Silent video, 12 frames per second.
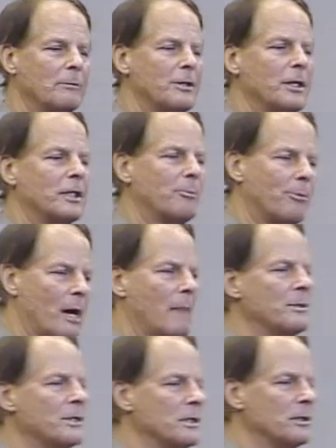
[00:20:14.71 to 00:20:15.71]
We think of the
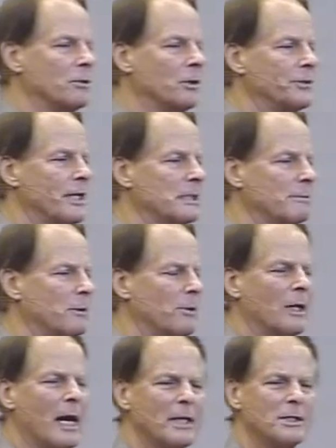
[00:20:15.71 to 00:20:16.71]
promises in the Old Testament where
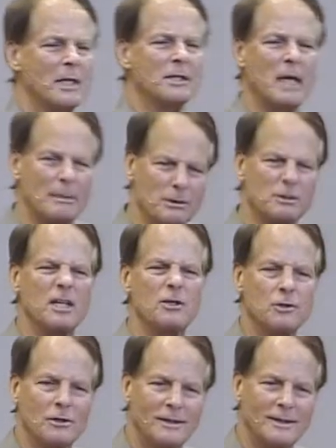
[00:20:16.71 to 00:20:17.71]
God says, I'm your
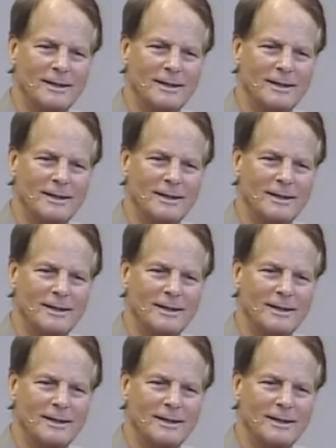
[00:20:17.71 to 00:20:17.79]
teacher.